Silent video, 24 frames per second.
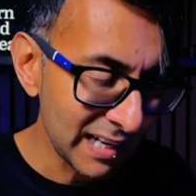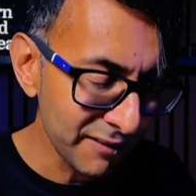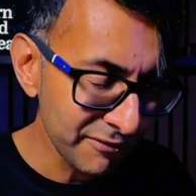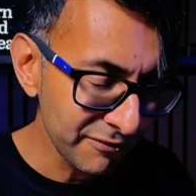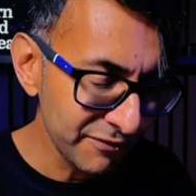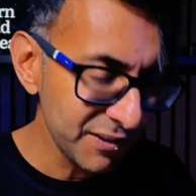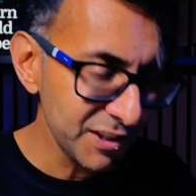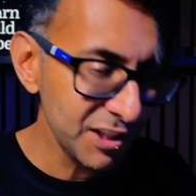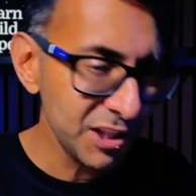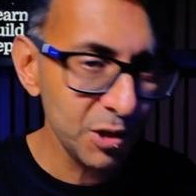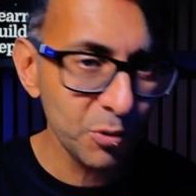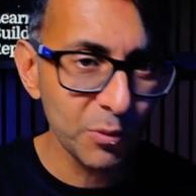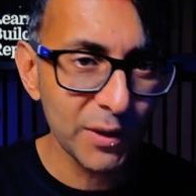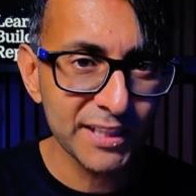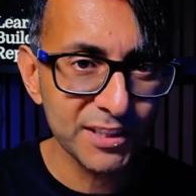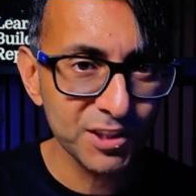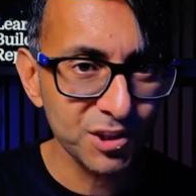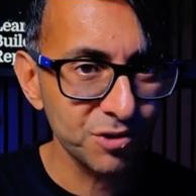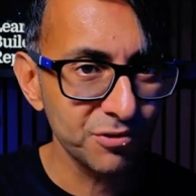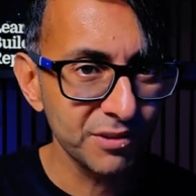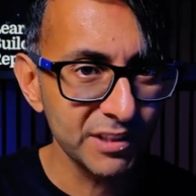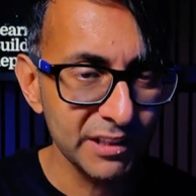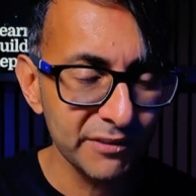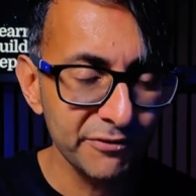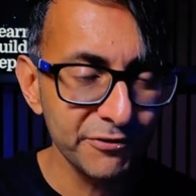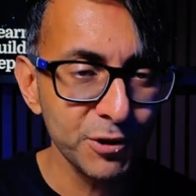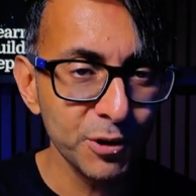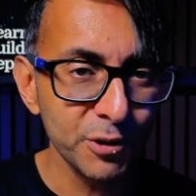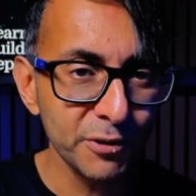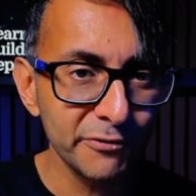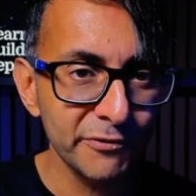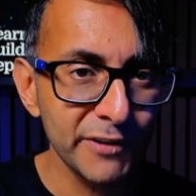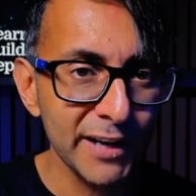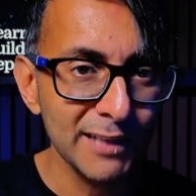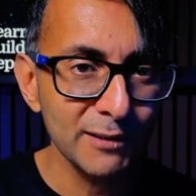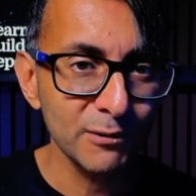after you enter in a
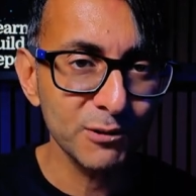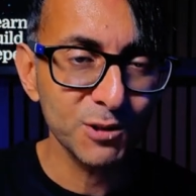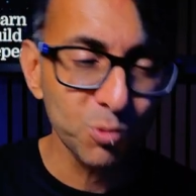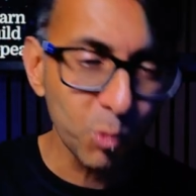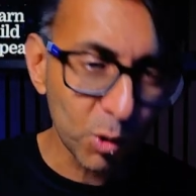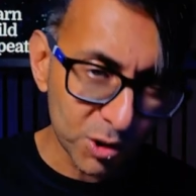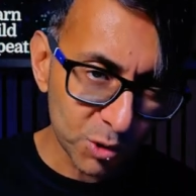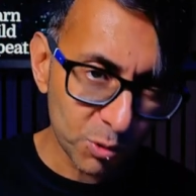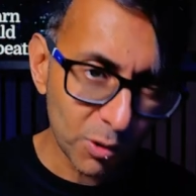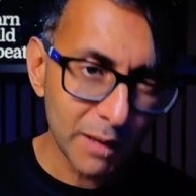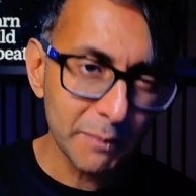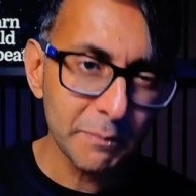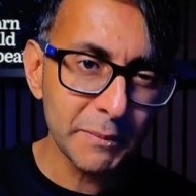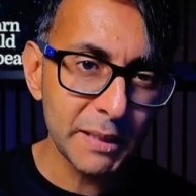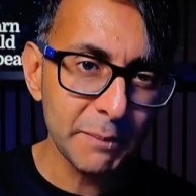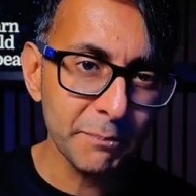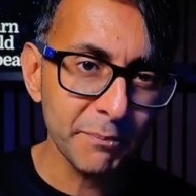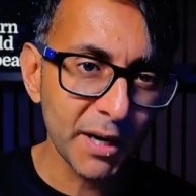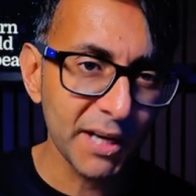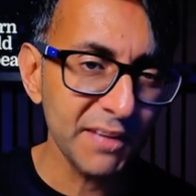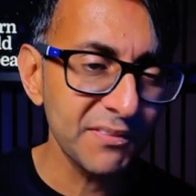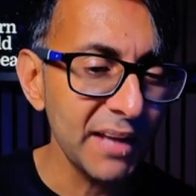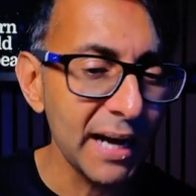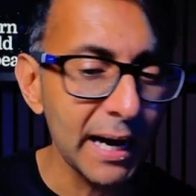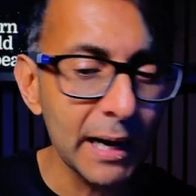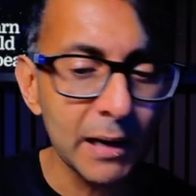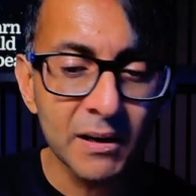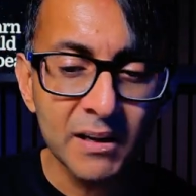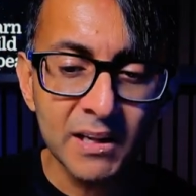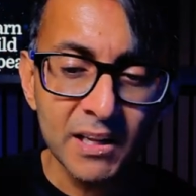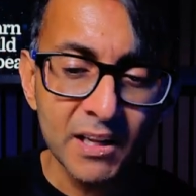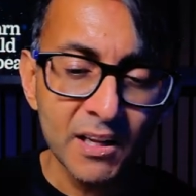few values. What do I mean by that?